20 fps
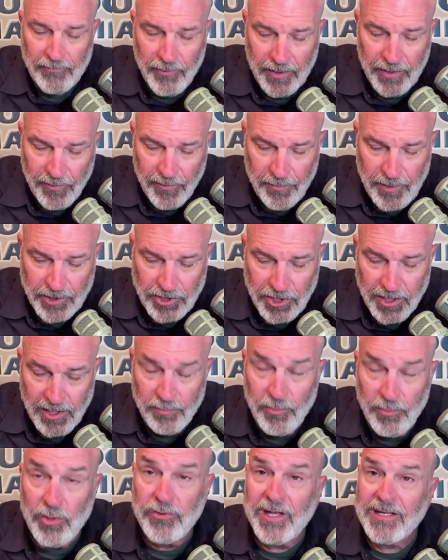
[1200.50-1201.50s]
from Michigan
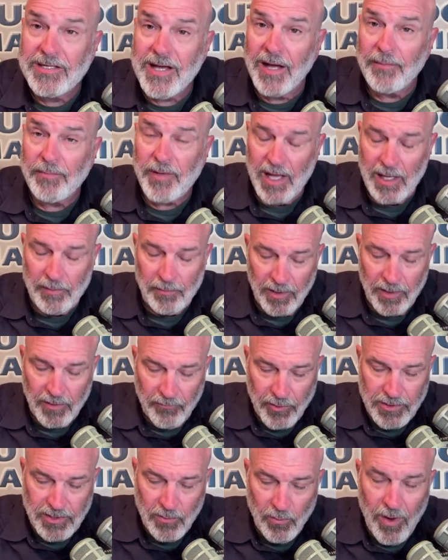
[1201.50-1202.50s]
Moon, then Tom Campbell of
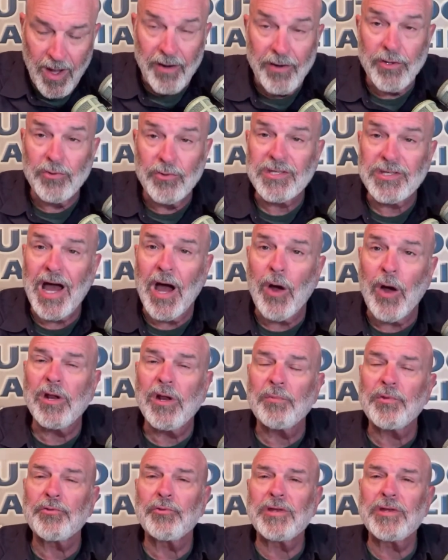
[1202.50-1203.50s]
Woods and Water News. Hour
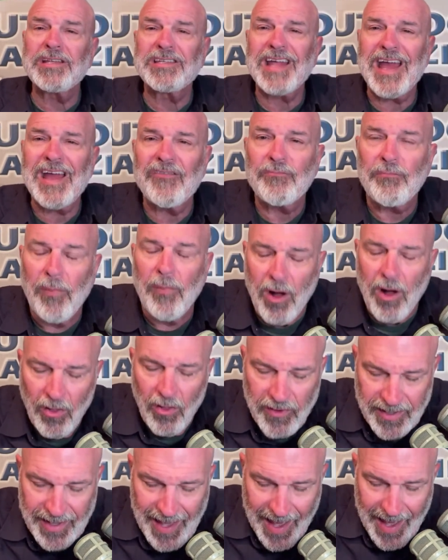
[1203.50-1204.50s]
number three, Dave Mull,
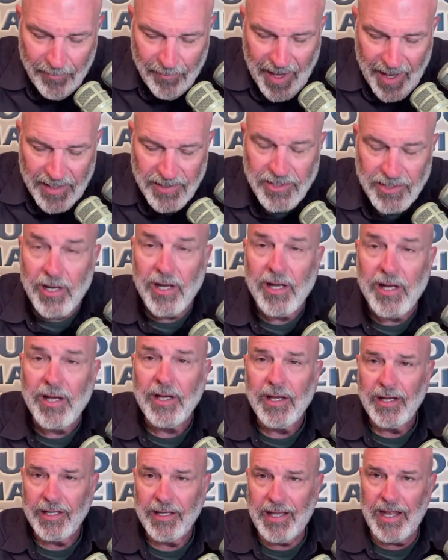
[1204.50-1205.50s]
the Yak Master,
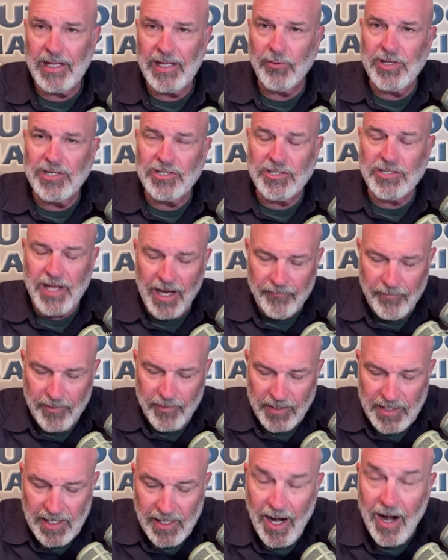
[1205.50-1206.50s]
Katie Griesiak from
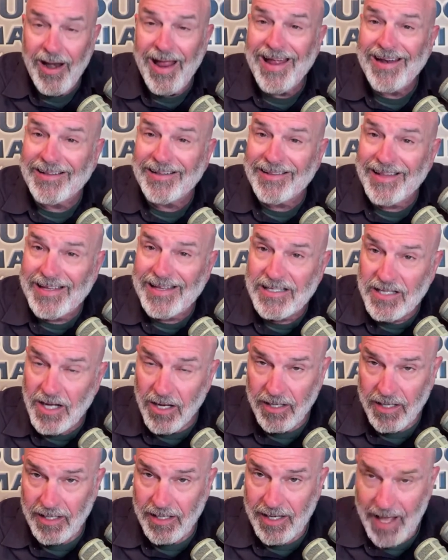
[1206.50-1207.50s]
the DNR, and Glenn
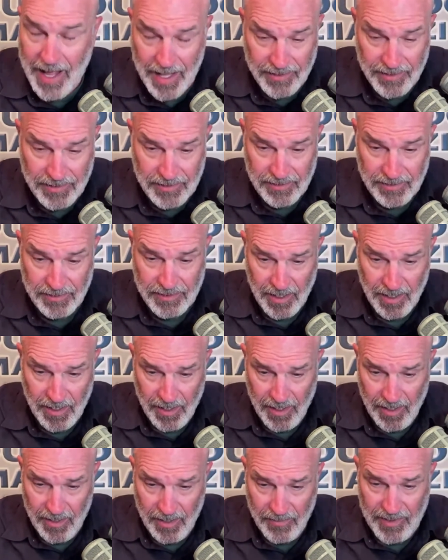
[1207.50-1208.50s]
Duncan answers
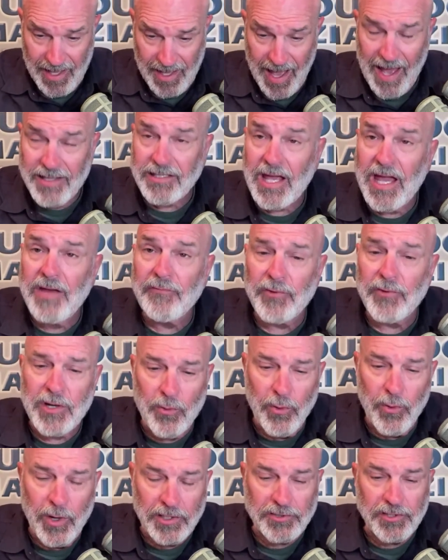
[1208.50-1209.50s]
the Ask Avery
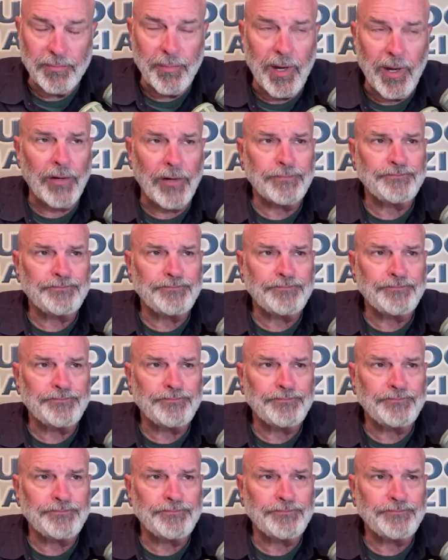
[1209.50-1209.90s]
question about